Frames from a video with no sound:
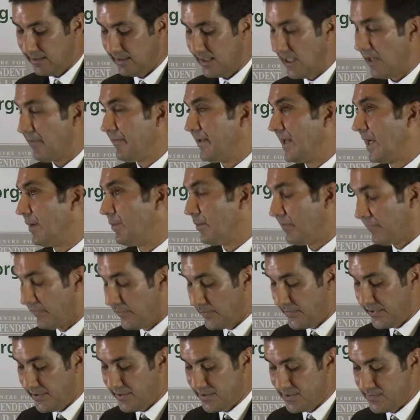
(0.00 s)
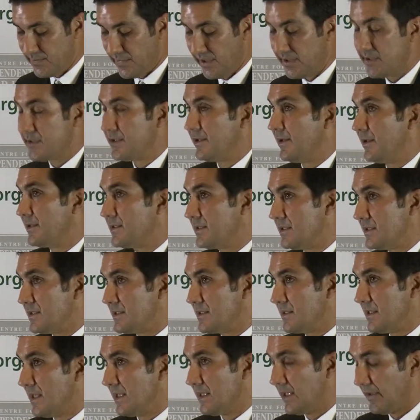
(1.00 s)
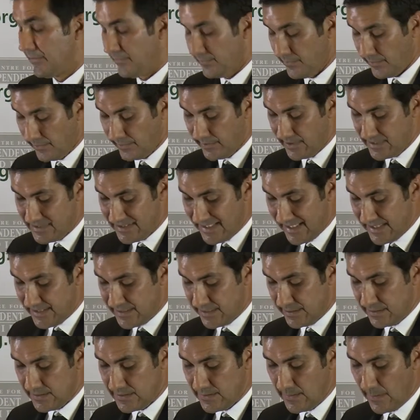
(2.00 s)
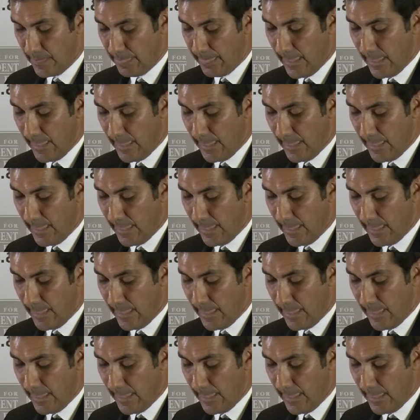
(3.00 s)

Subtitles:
and covering up of abuse by churches and other organisations.